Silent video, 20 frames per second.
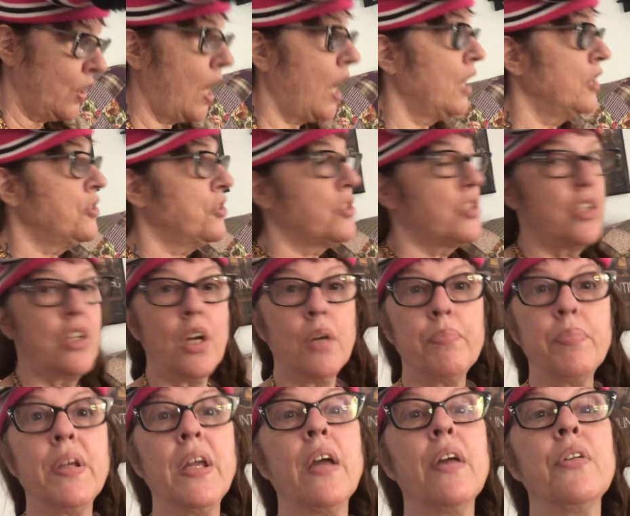I should
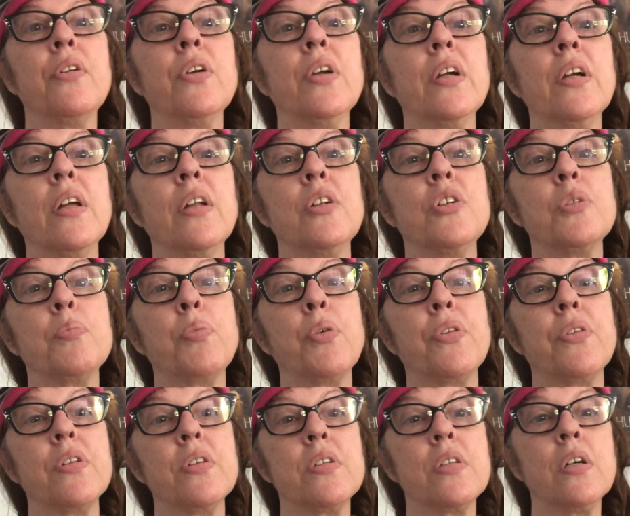stop meandering and just
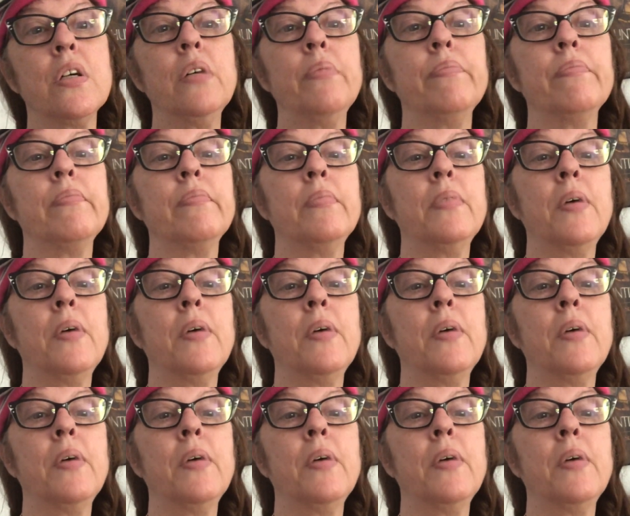put this up.